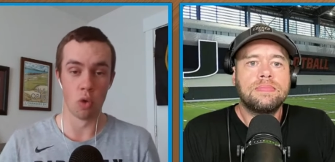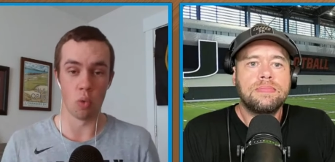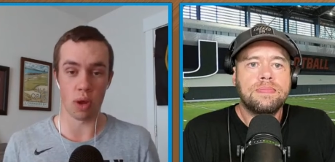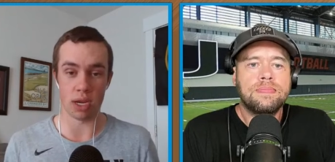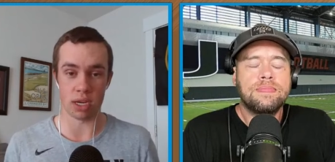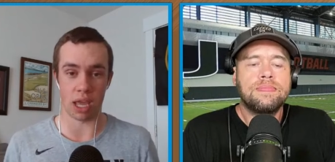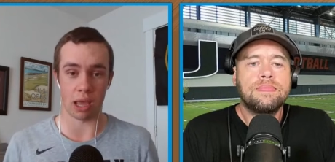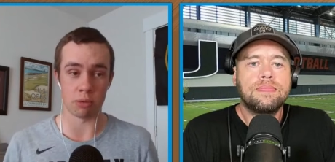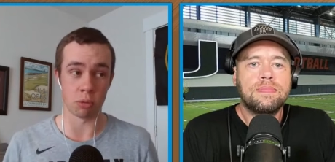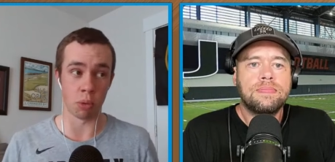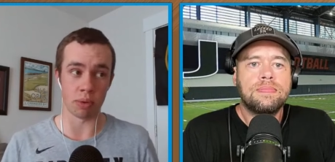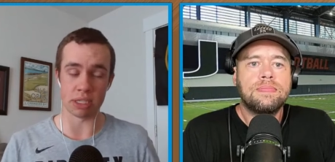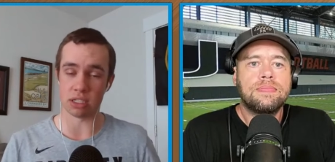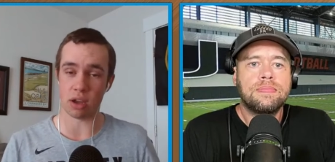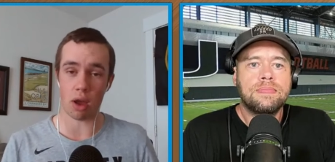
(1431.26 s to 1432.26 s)
Speaker 1: win games.
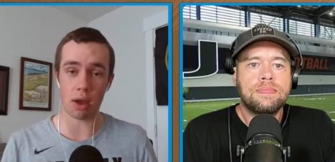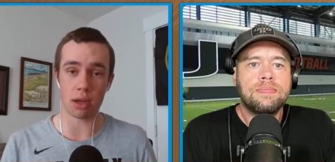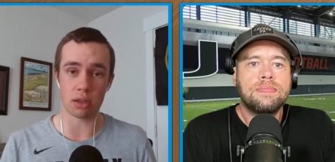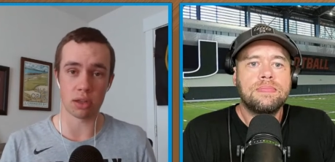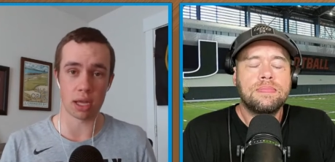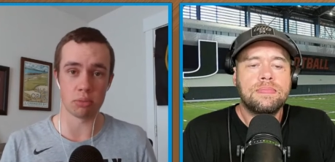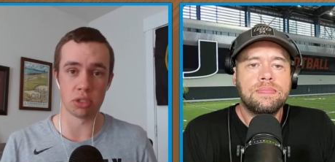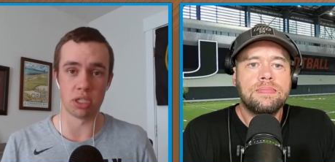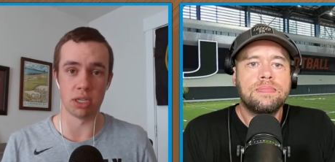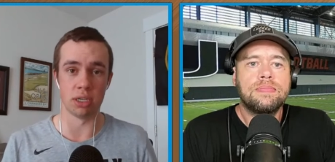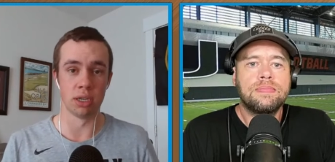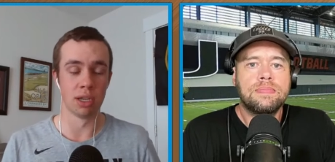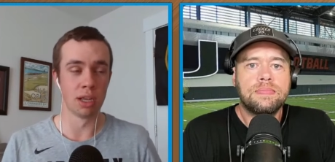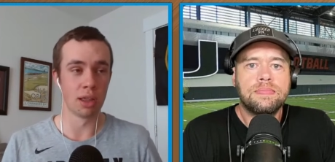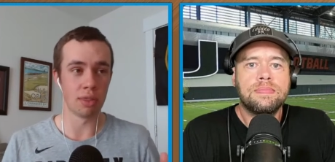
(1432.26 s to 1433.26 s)
But we saw at
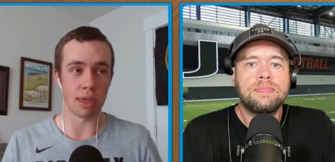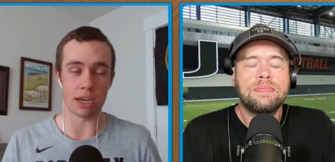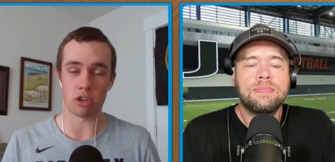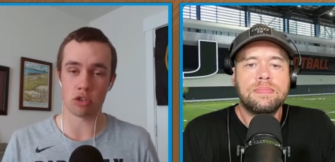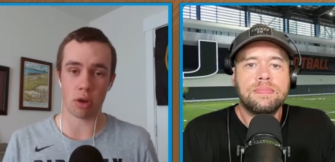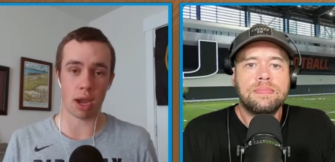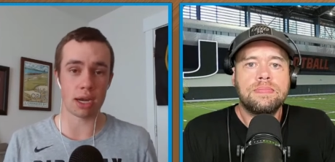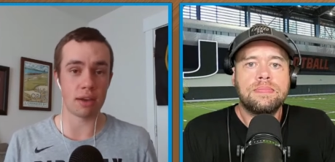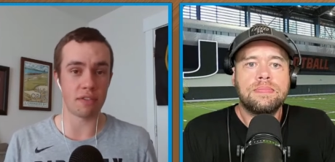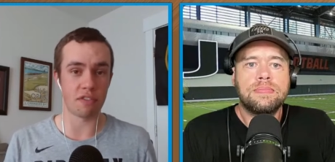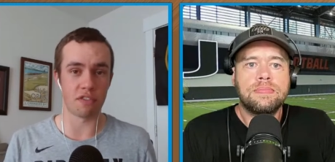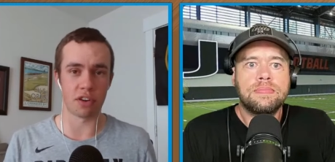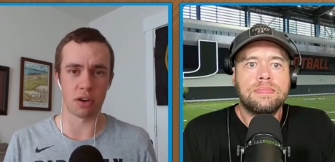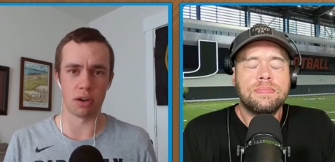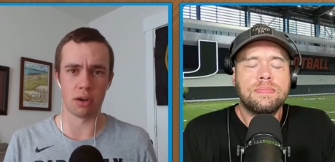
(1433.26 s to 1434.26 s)
Clemson, they tried it
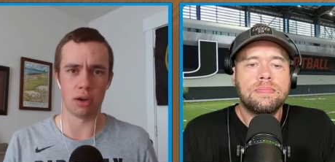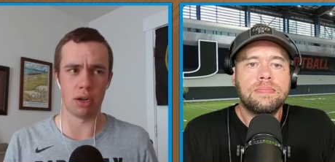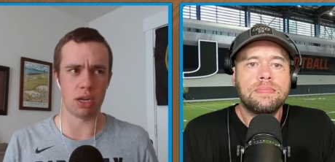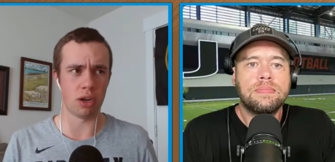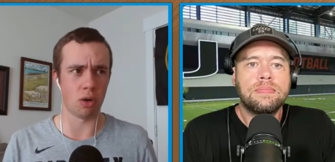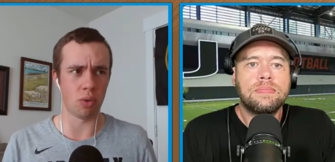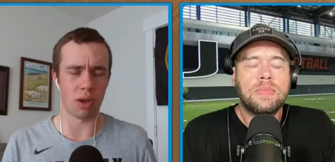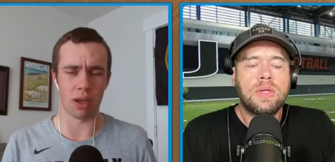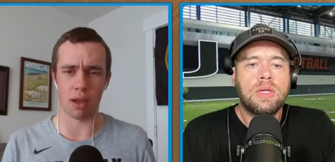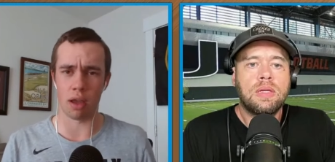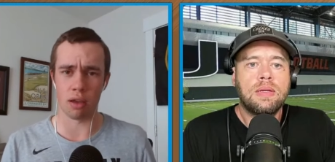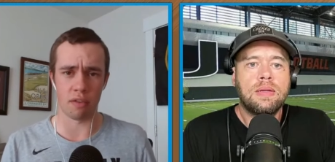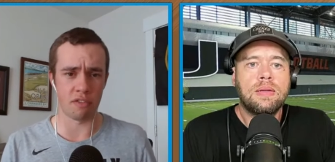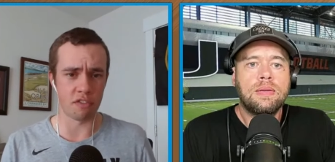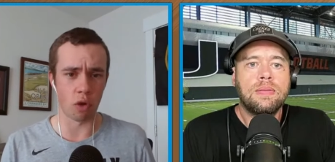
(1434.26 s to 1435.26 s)
for, you know,
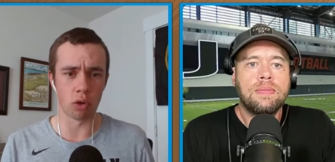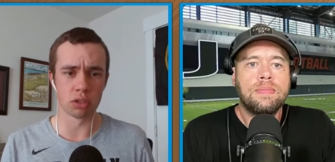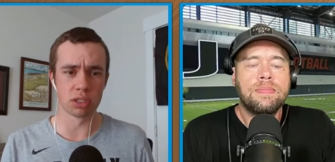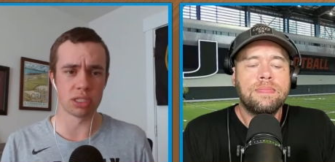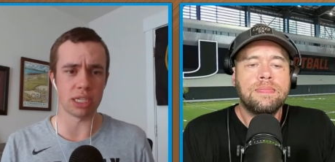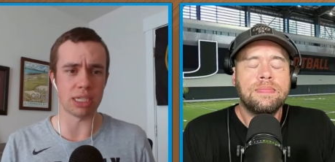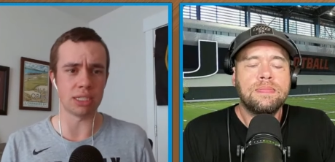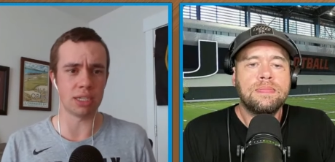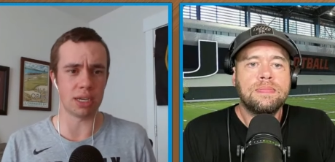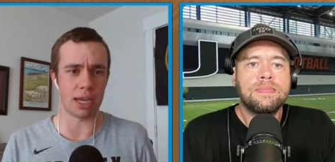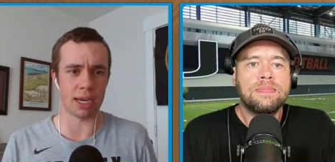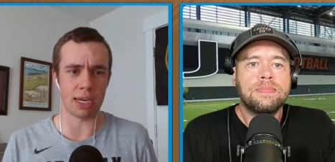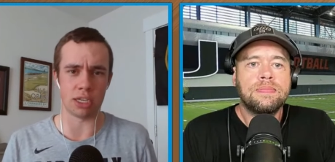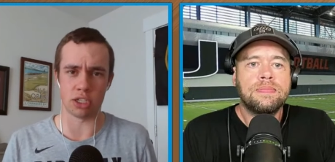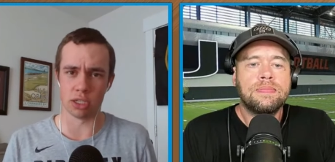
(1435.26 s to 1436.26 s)
a, a full season
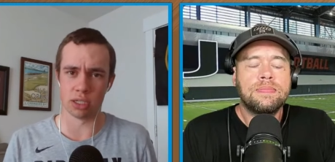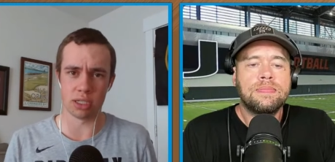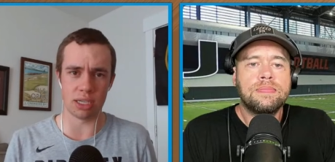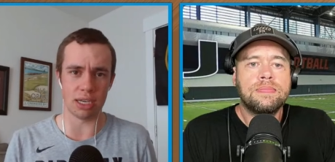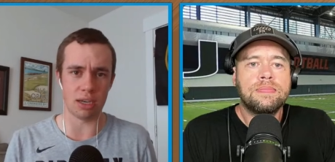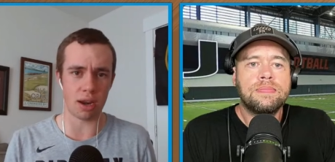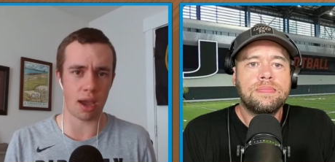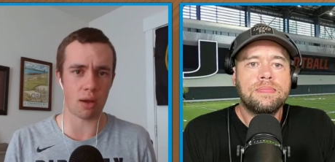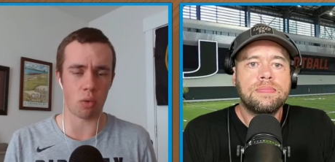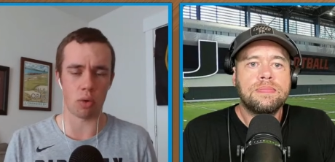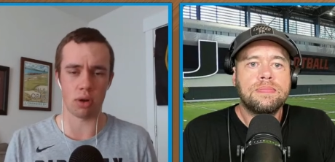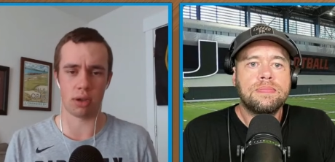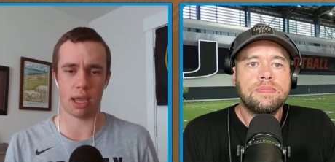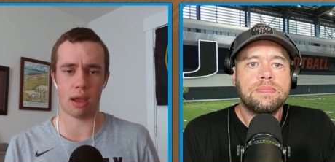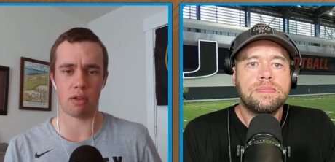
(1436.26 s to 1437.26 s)
and it just did not
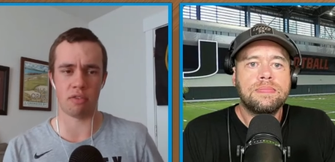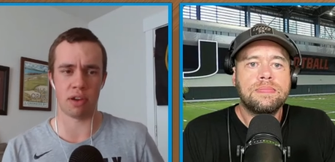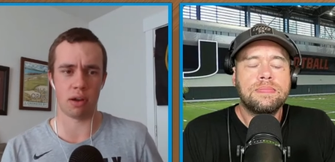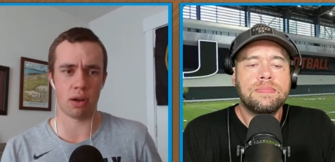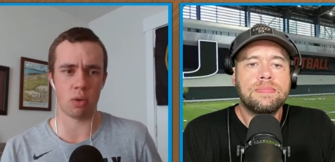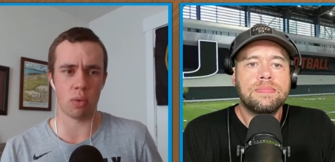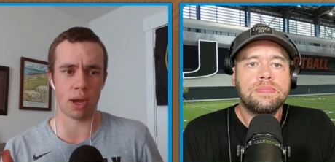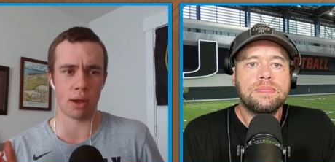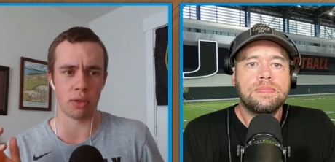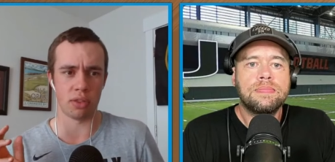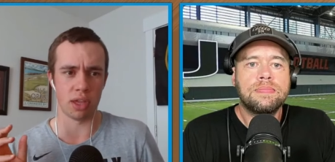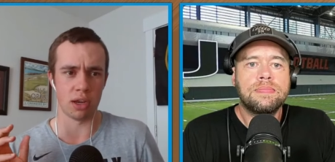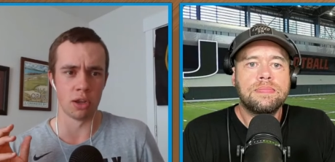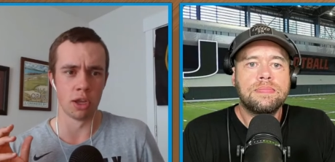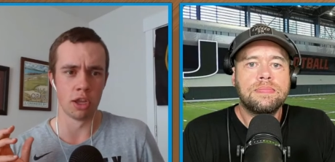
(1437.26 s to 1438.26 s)
work out very well
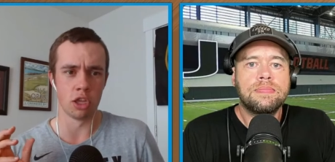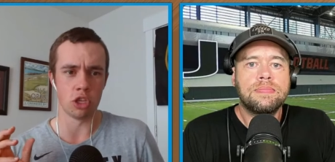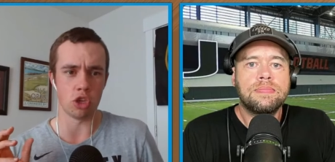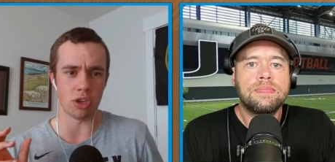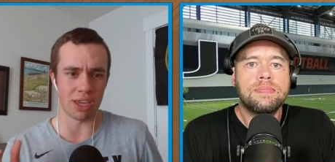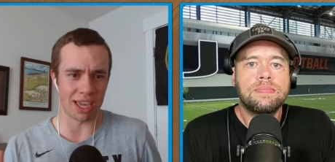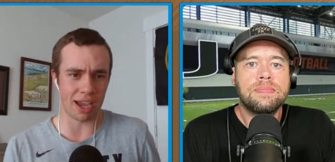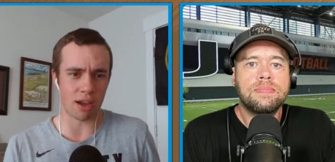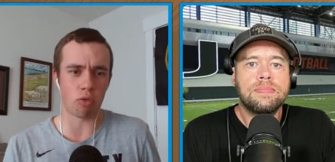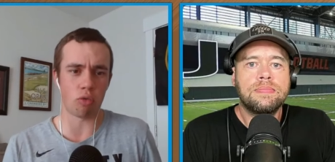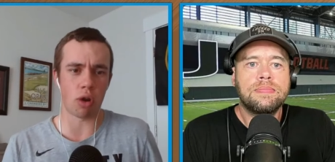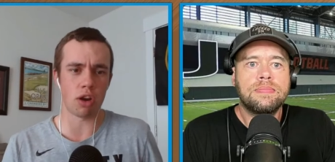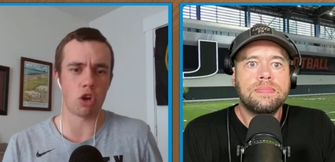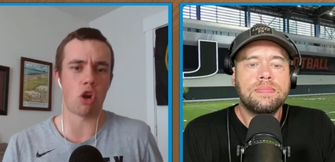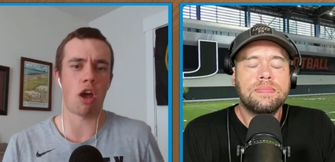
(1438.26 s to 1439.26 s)
that you can't
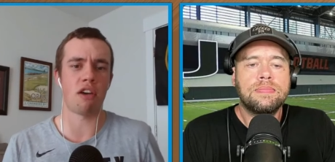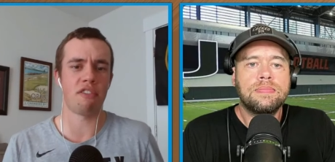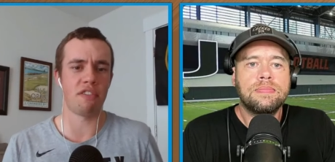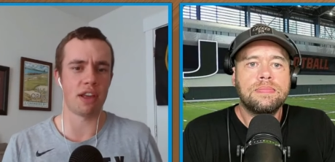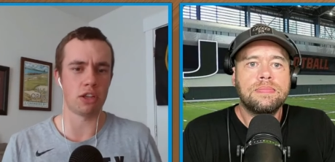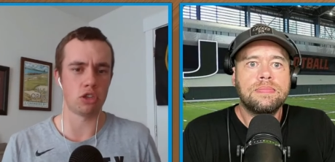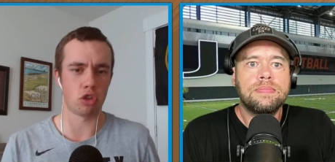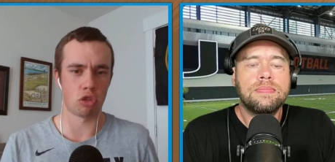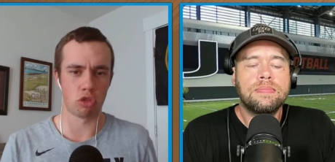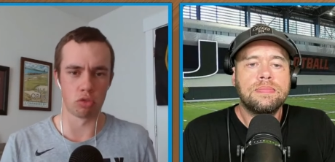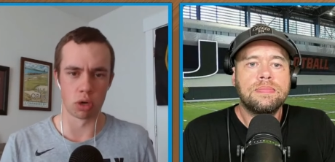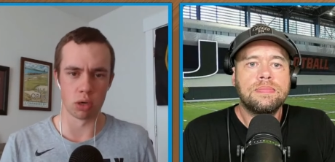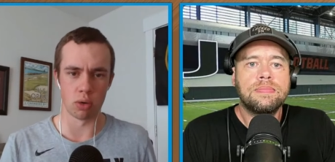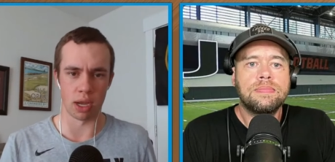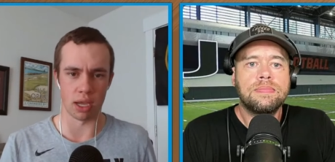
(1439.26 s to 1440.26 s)
run an offense
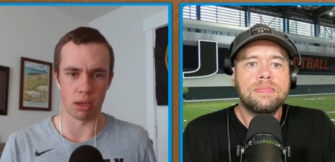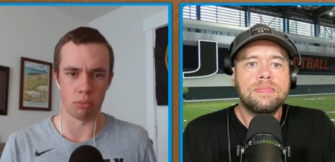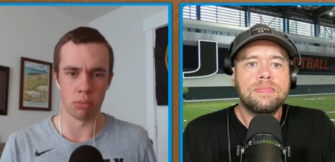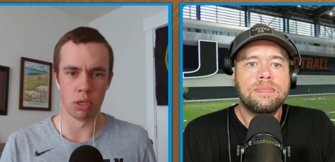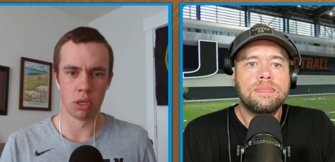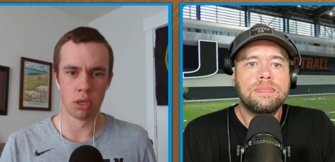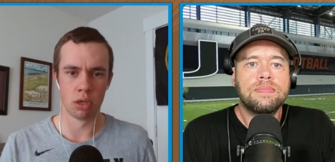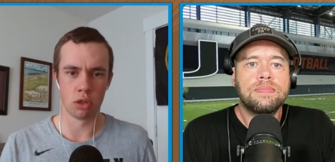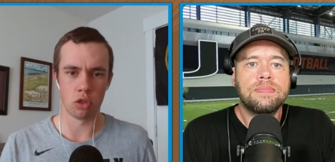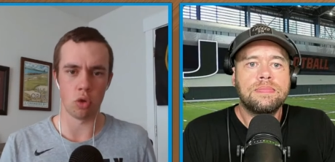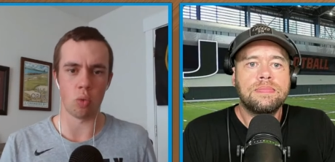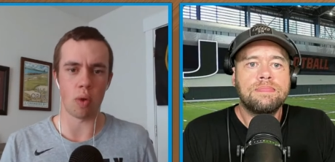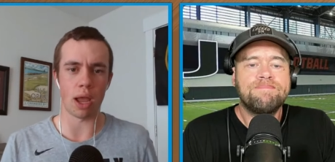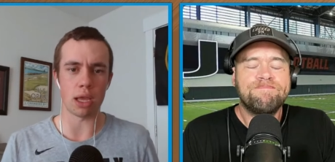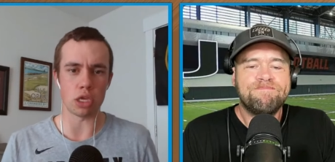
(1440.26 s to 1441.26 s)
through him the way